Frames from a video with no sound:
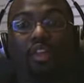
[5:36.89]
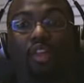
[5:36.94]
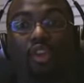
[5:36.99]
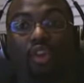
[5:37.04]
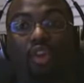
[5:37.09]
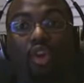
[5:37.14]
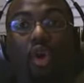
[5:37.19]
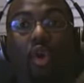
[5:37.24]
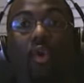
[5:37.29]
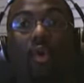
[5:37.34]

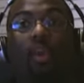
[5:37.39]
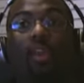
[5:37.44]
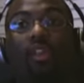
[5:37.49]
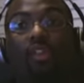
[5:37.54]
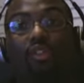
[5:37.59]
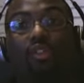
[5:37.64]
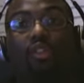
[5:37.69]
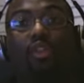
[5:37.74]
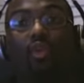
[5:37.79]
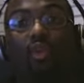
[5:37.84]
You're going
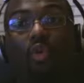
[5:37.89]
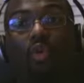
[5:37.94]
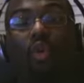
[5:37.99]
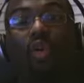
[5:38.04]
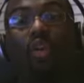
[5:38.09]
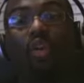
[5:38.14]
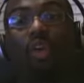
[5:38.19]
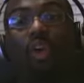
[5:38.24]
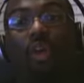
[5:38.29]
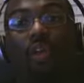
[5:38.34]
to the
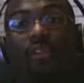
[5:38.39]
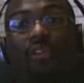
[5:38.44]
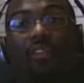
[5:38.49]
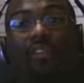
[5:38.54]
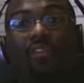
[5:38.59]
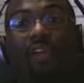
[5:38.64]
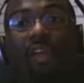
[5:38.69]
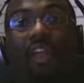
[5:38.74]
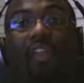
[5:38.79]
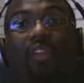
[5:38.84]
corner of a
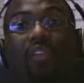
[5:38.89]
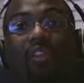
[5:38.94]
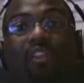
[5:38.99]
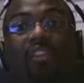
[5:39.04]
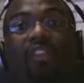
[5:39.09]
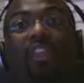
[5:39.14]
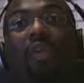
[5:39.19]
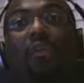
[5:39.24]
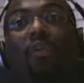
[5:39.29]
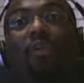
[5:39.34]
fighter and
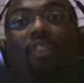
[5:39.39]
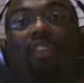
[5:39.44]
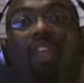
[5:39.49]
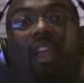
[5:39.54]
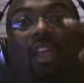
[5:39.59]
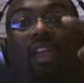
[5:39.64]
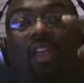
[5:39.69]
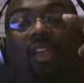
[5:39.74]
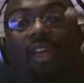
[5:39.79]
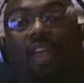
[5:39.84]
saying, "What
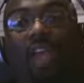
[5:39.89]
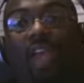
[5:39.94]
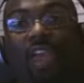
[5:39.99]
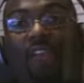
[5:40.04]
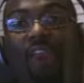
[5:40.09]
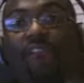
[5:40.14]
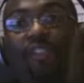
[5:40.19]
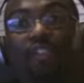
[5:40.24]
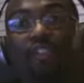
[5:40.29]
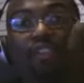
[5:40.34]
the
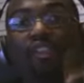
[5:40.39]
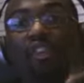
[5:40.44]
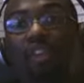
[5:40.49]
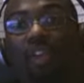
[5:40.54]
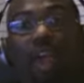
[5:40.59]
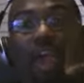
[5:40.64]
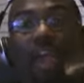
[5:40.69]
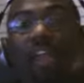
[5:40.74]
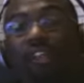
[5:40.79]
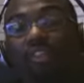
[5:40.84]
F is your
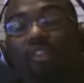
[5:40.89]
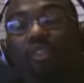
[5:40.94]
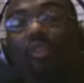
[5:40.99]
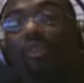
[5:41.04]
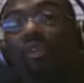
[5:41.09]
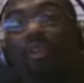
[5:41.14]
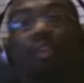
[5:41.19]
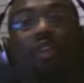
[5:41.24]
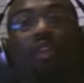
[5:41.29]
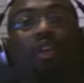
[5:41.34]
guy
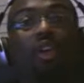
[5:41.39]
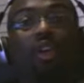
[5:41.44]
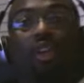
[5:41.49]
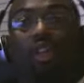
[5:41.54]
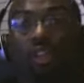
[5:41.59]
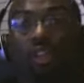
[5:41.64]
doing?